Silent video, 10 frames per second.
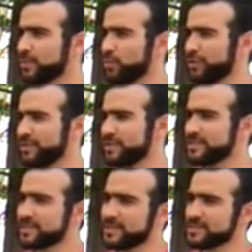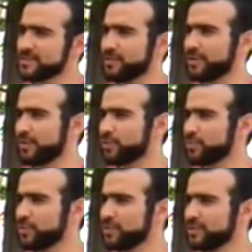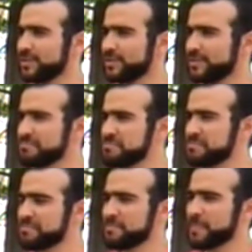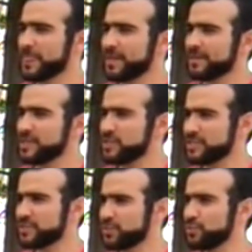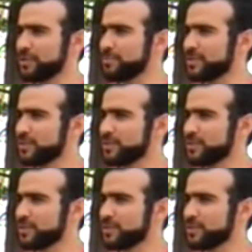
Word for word: where these things are normal, you just do them. You